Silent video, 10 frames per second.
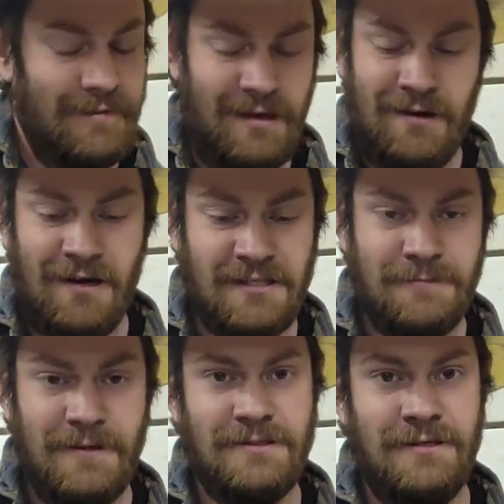You're not
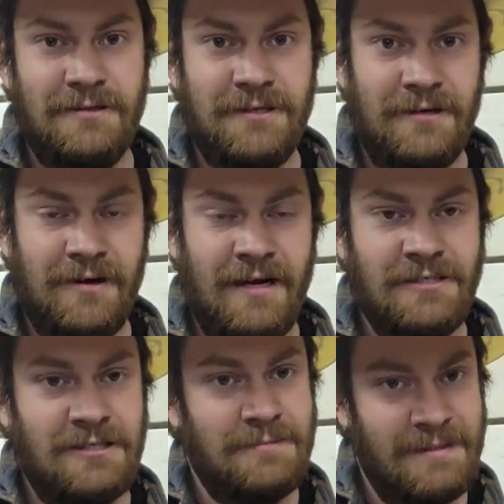supposed to do it to your
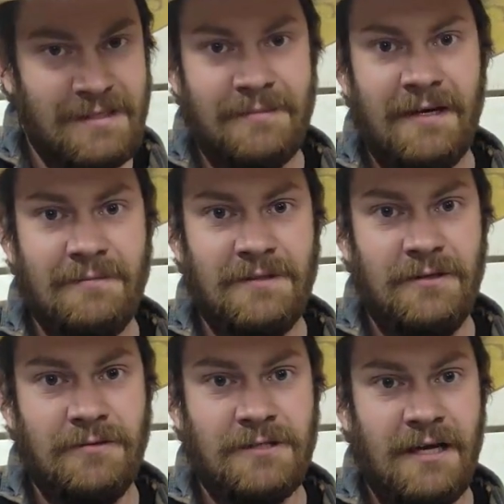ratchets, but sometimes you
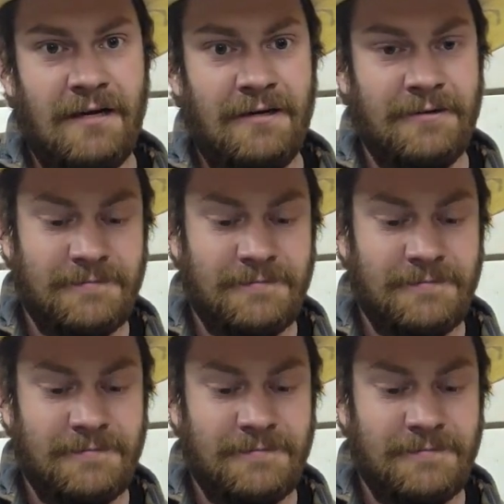do what you got to do.